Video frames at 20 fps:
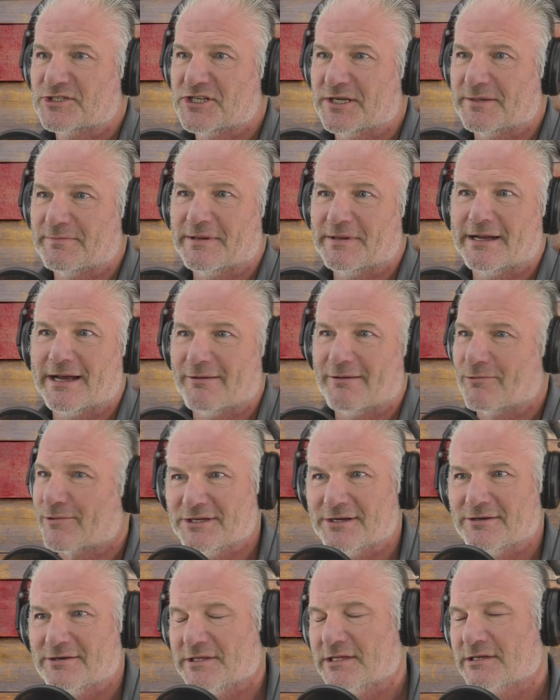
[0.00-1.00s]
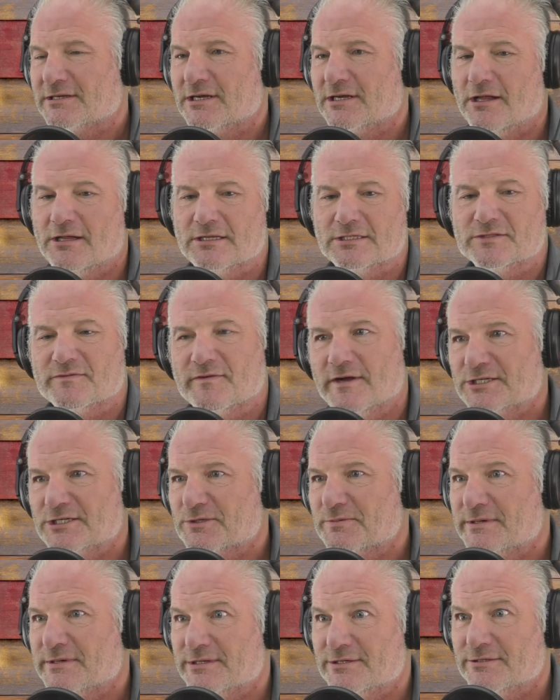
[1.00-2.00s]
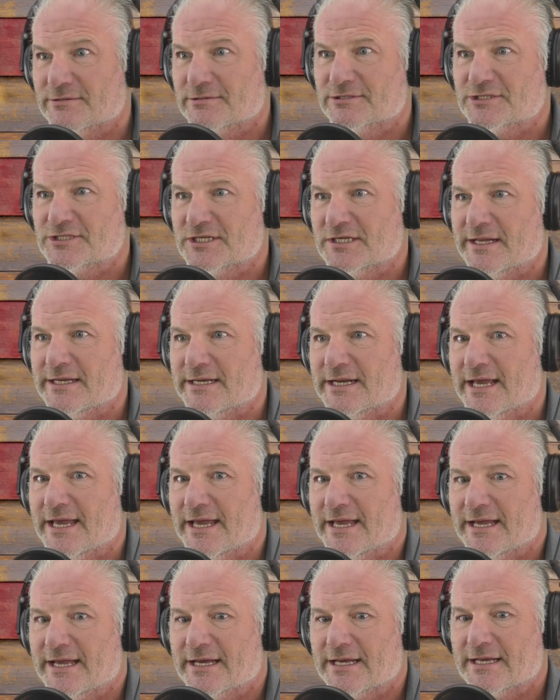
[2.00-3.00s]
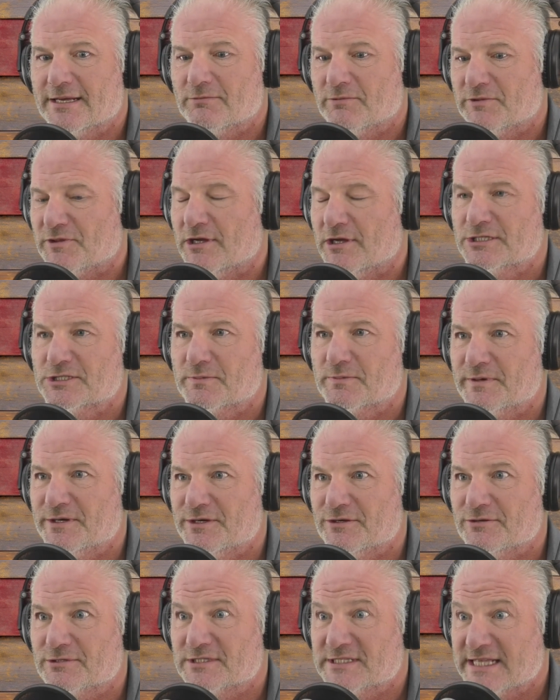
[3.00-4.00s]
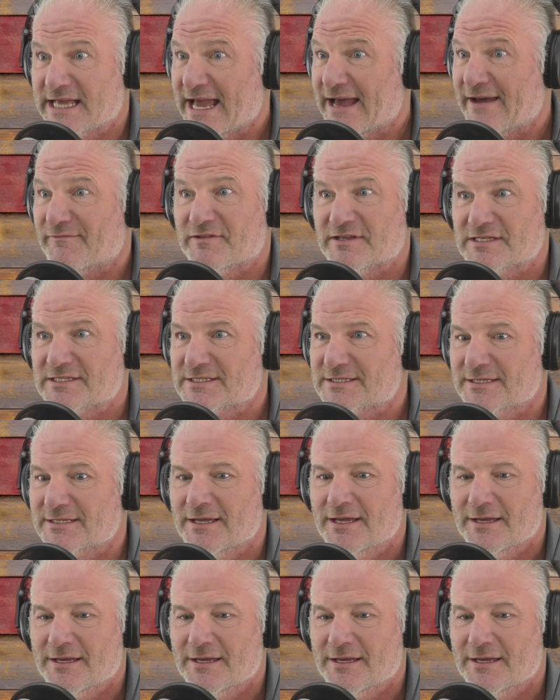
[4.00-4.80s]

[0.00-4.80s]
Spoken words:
And I work in the College of Entrepreneurship, and with entrepreneurs, they have this